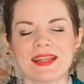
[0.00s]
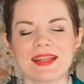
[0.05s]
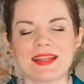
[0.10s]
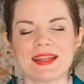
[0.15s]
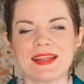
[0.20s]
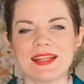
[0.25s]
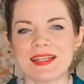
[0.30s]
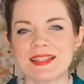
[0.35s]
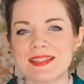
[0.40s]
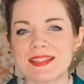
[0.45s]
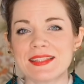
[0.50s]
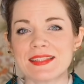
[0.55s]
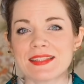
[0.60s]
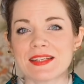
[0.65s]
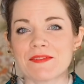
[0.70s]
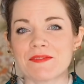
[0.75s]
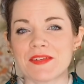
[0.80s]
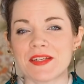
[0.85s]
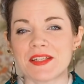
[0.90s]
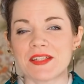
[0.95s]
This is a
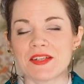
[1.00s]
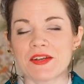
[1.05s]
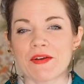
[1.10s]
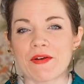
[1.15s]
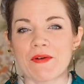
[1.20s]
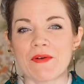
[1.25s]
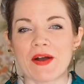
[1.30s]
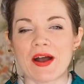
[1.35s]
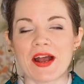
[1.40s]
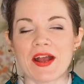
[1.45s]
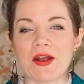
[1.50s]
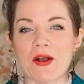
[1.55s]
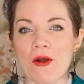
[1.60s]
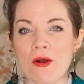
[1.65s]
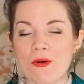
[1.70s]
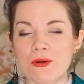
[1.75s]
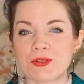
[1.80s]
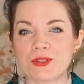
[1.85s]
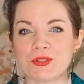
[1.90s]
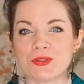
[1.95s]
video I
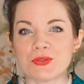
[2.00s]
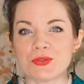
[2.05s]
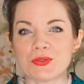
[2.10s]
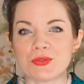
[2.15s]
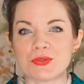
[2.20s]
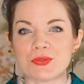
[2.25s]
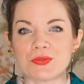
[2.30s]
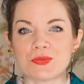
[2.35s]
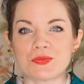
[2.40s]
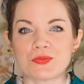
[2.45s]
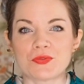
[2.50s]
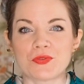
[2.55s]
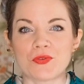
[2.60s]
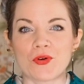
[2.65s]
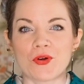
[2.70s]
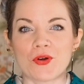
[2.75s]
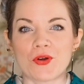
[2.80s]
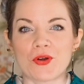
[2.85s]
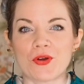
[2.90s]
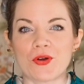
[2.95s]
owe you
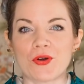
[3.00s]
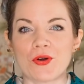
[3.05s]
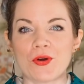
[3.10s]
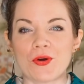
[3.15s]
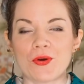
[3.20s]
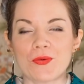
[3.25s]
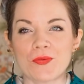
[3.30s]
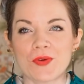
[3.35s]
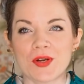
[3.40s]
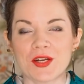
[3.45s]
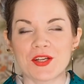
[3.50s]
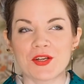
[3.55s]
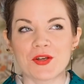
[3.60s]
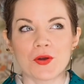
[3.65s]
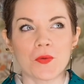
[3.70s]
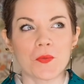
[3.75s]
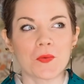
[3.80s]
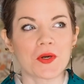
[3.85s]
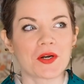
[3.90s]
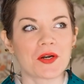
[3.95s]
for already
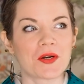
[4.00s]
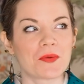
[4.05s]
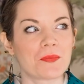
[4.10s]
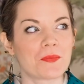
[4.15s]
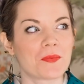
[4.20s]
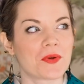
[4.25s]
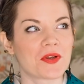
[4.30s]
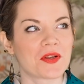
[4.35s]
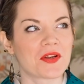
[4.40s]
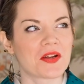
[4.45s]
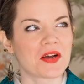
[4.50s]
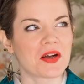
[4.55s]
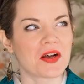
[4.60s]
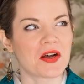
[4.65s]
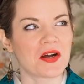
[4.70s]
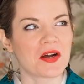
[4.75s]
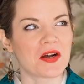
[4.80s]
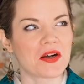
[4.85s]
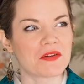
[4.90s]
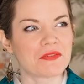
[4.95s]
over
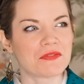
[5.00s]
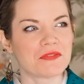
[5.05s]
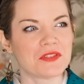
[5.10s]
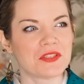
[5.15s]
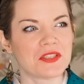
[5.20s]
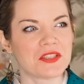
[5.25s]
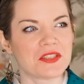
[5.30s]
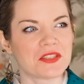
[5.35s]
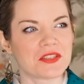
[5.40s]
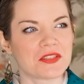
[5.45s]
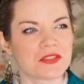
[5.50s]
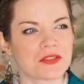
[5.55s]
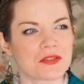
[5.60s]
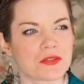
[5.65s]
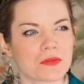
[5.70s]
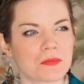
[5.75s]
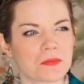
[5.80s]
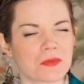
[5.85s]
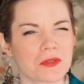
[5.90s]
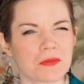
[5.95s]
1.5 years,
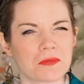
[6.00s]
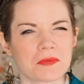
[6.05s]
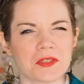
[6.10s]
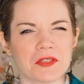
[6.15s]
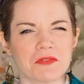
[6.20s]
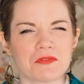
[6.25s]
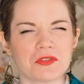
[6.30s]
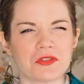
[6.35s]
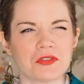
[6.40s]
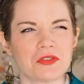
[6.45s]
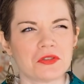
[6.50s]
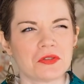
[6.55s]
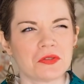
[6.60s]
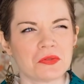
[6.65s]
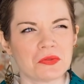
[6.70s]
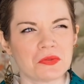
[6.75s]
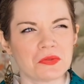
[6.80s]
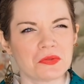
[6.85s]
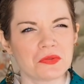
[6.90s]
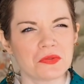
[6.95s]
or probably even
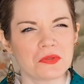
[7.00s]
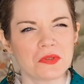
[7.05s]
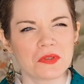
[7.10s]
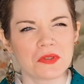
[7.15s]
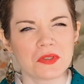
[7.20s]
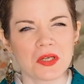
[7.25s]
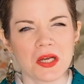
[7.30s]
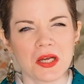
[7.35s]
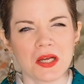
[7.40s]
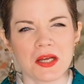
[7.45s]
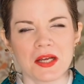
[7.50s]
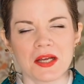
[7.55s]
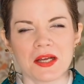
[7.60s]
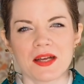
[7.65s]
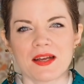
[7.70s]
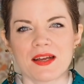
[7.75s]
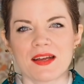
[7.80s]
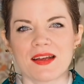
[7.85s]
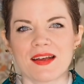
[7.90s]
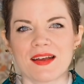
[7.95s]
2.
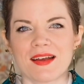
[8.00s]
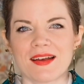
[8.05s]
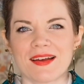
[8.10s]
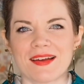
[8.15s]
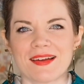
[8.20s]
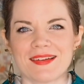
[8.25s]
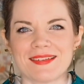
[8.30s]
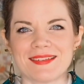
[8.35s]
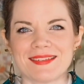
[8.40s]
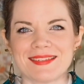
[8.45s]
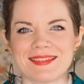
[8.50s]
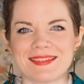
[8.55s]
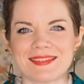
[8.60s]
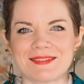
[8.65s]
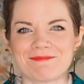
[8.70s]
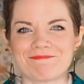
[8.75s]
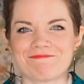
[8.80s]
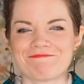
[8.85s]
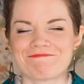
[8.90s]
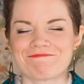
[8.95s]
And
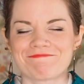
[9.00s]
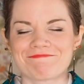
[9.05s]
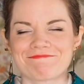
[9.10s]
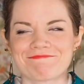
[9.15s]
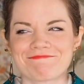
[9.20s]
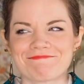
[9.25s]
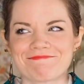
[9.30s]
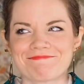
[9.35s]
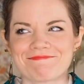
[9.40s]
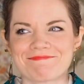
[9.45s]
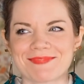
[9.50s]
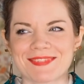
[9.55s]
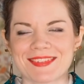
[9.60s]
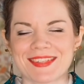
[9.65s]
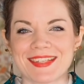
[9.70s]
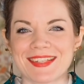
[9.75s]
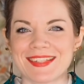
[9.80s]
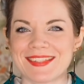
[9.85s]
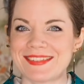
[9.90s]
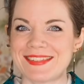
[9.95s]

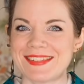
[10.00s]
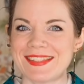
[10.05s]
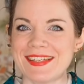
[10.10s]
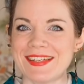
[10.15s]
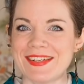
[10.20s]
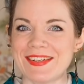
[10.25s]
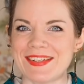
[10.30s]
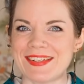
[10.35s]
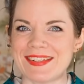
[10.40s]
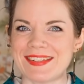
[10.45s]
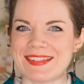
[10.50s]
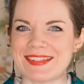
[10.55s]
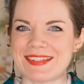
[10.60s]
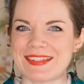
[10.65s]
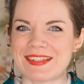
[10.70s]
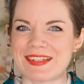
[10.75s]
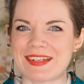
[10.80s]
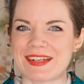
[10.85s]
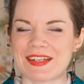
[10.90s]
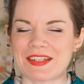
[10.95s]
it's here,
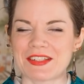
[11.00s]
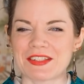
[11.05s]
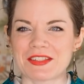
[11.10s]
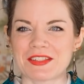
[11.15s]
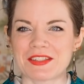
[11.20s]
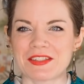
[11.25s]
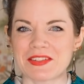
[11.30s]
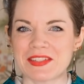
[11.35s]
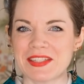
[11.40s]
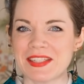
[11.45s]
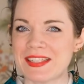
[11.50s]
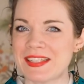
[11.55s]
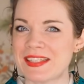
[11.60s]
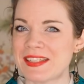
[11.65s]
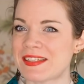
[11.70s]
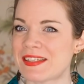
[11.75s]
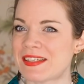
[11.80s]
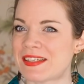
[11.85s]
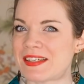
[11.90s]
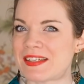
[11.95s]
a
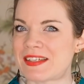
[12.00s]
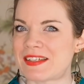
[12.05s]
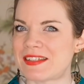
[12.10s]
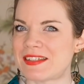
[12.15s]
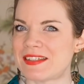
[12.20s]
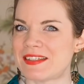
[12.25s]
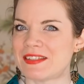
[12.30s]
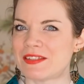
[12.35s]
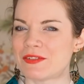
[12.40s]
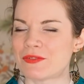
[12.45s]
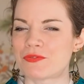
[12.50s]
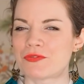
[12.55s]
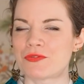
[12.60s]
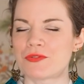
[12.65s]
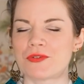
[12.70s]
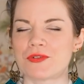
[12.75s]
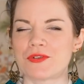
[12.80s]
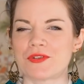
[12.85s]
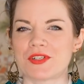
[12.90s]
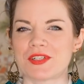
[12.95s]
cleaning guide
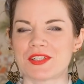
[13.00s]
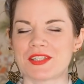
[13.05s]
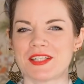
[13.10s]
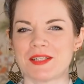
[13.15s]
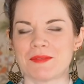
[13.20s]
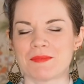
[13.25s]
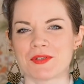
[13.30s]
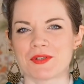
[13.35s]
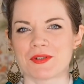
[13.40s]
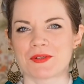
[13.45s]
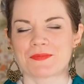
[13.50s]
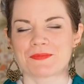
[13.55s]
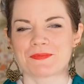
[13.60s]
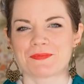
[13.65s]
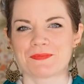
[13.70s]
for kimono.